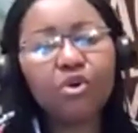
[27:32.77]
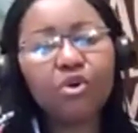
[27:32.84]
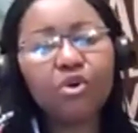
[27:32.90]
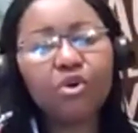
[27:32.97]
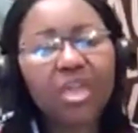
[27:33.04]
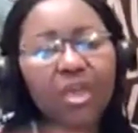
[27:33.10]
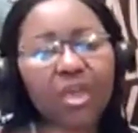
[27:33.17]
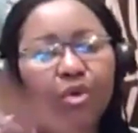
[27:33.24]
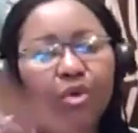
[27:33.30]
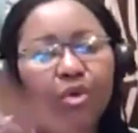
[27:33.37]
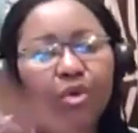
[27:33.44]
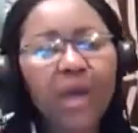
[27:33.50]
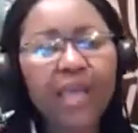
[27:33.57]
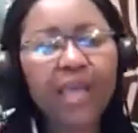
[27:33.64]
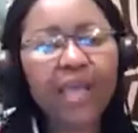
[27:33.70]

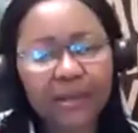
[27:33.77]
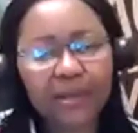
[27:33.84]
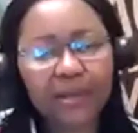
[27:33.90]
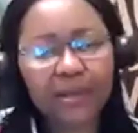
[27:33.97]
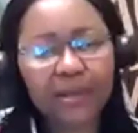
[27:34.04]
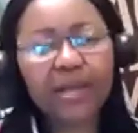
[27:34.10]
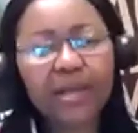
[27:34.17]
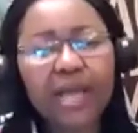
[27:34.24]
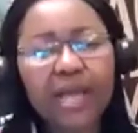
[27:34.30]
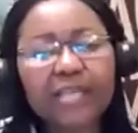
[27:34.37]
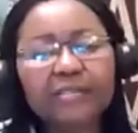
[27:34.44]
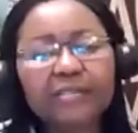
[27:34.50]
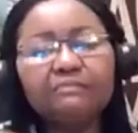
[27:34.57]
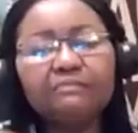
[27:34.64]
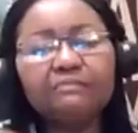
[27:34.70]
Cells can go
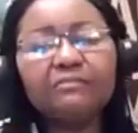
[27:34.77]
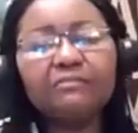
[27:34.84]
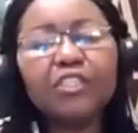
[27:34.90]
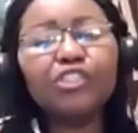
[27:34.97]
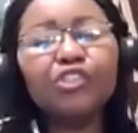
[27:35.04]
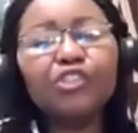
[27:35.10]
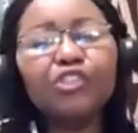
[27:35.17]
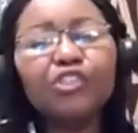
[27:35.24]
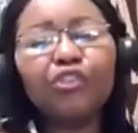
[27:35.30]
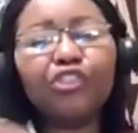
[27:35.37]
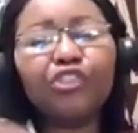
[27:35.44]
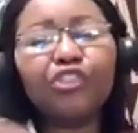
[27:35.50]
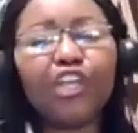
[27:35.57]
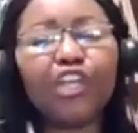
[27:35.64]
haywire and